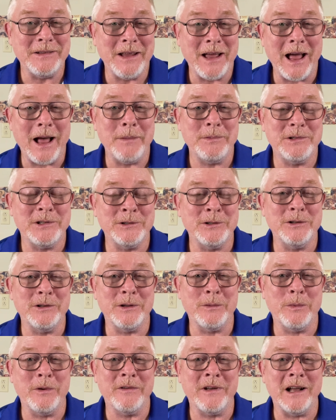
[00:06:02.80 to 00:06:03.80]
absolutely.
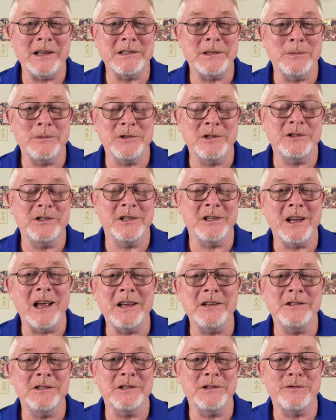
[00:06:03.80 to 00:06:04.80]
We've got some
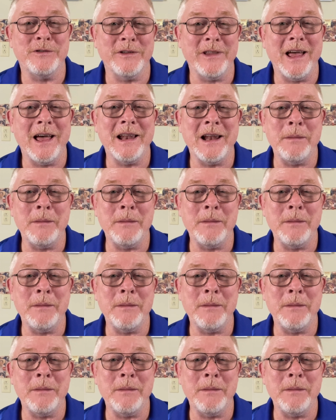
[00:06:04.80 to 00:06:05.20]
suggestions for that.